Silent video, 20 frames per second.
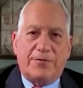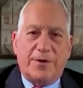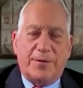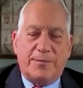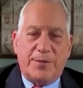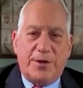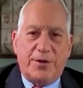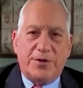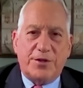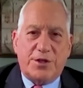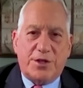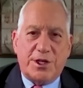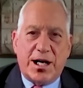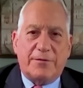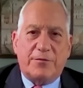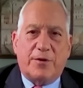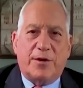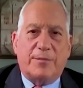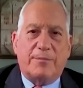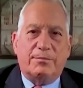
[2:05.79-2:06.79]
from your
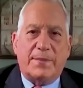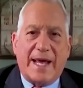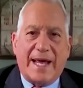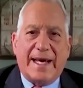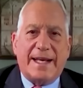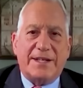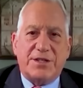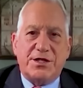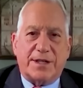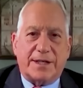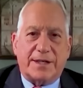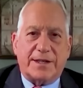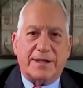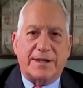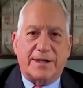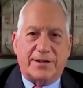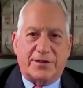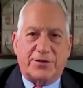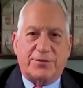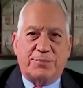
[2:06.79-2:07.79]
general magic
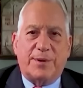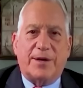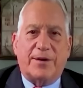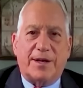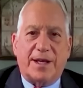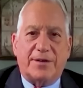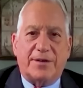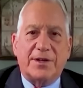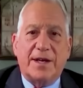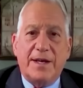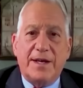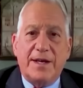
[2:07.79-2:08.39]
experience